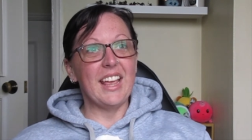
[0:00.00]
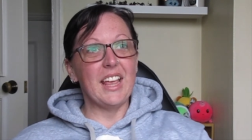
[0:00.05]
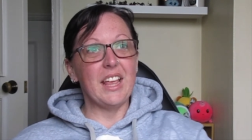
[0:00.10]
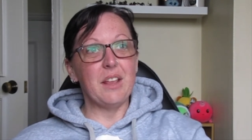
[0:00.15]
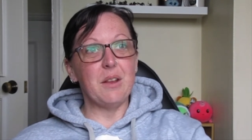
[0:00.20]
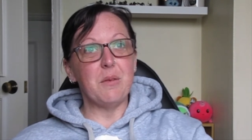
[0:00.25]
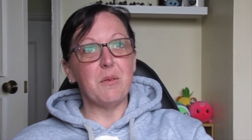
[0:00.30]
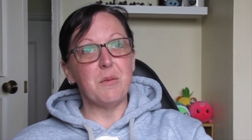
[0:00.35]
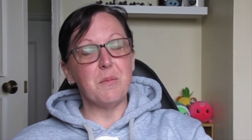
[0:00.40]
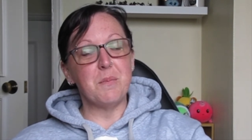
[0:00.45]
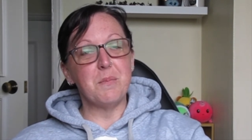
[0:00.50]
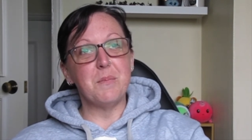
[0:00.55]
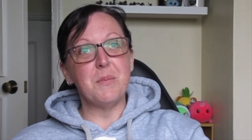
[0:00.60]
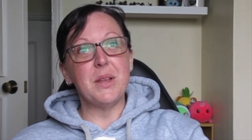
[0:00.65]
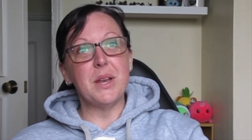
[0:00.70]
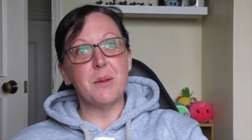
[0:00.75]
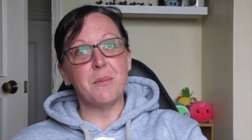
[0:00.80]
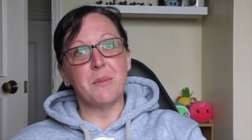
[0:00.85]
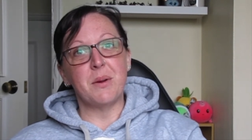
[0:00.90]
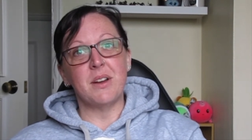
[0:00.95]
it
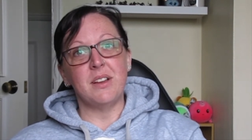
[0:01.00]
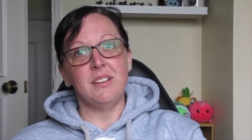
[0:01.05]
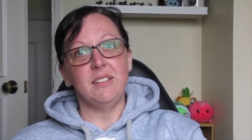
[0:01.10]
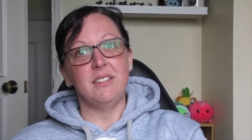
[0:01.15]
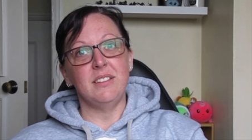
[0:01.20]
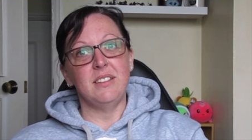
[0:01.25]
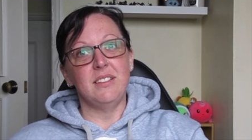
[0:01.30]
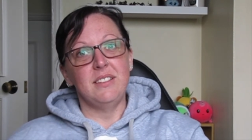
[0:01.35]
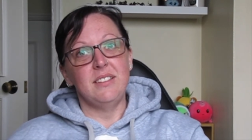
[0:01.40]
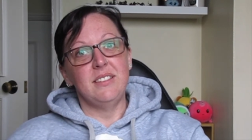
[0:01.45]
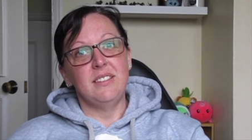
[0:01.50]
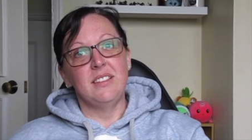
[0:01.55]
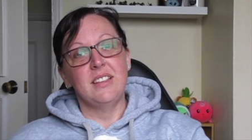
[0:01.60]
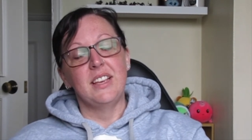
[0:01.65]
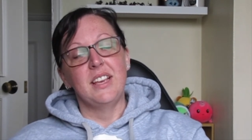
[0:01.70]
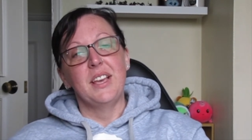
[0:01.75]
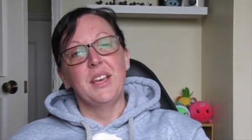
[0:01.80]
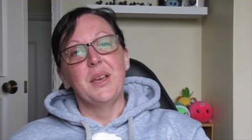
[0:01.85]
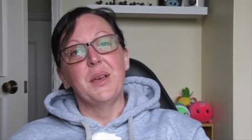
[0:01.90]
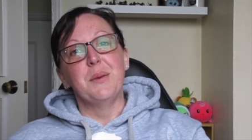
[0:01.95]
minimizes
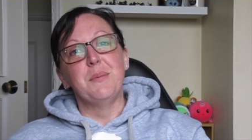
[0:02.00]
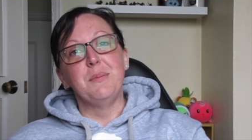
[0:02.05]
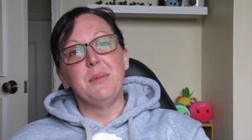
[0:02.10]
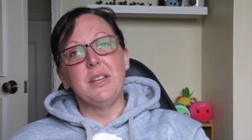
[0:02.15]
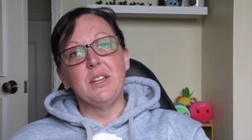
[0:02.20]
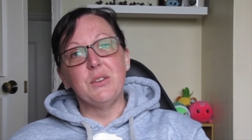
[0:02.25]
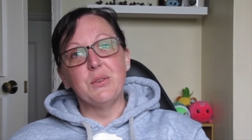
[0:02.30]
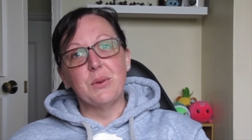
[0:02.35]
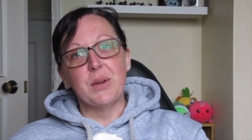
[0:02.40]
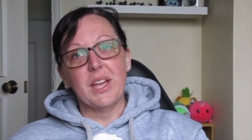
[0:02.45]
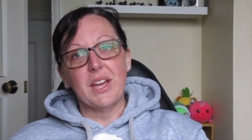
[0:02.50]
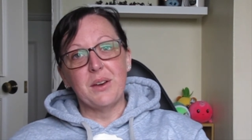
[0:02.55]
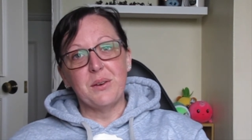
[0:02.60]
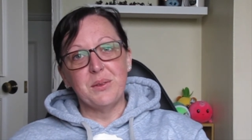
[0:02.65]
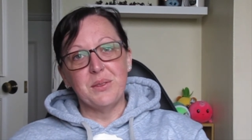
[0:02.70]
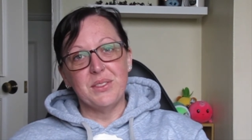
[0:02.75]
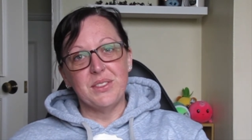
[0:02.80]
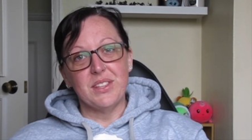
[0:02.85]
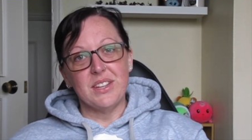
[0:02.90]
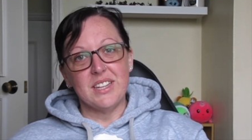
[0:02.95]
mental
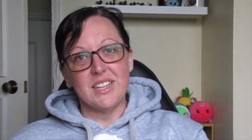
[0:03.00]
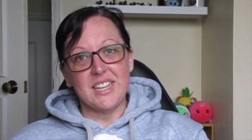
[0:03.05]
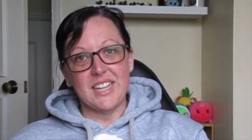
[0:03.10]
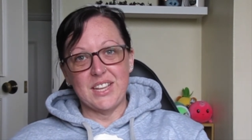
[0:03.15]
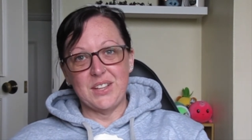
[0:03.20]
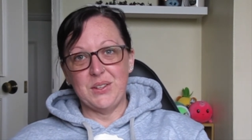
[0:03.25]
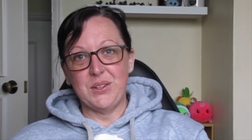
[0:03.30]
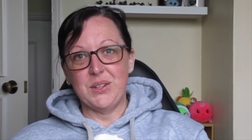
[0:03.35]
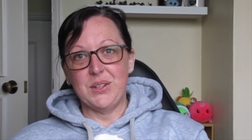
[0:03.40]
health down